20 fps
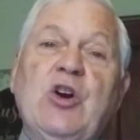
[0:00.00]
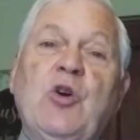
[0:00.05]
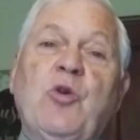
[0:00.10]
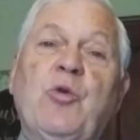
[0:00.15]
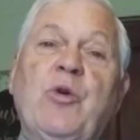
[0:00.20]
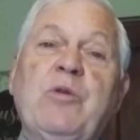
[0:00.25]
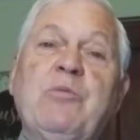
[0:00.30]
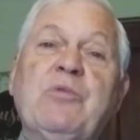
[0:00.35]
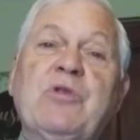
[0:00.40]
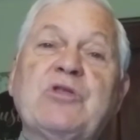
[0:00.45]

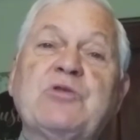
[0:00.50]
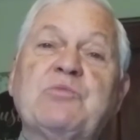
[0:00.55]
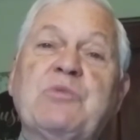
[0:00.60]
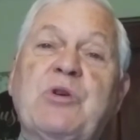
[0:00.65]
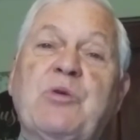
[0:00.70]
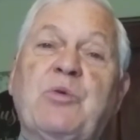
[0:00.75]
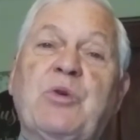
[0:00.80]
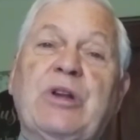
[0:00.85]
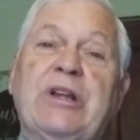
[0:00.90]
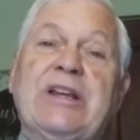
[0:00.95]
we must be
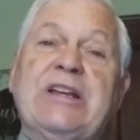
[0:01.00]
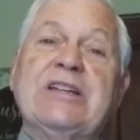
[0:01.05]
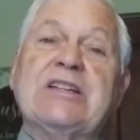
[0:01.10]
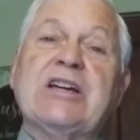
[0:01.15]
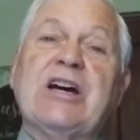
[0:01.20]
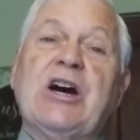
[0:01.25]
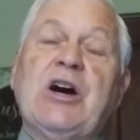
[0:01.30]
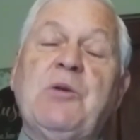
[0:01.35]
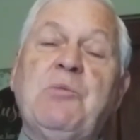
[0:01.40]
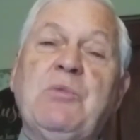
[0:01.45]
willing
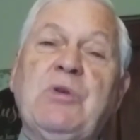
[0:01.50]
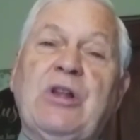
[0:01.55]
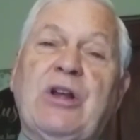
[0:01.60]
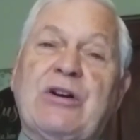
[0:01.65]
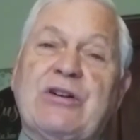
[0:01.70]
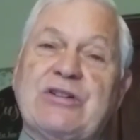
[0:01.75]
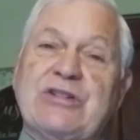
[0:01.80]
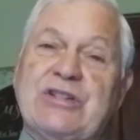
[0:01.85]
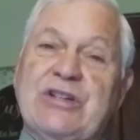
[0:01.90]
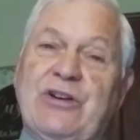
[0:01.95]
to humble
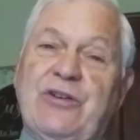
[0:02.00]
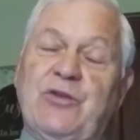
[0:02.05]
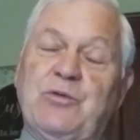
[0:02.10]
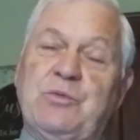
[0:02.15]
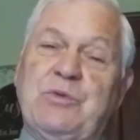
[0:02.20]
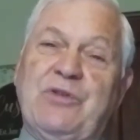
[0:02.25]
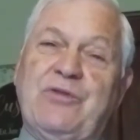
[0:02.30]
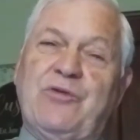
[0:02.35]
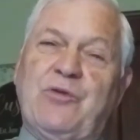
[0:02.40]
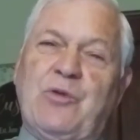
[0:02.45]
ourselves
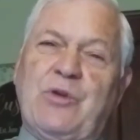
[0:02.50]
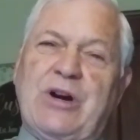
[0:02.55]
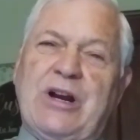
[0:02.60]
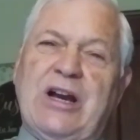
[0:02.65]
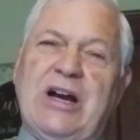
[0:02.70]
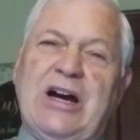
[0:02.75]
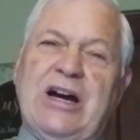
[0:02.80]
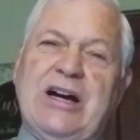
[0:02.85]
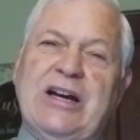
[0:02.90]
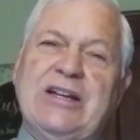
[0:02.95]
before
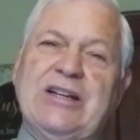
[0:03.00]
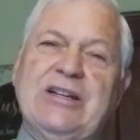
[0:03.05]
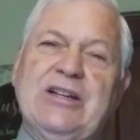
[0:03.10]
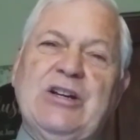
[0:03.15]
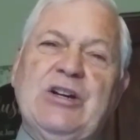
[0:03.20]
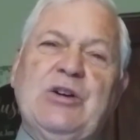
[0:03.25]
God.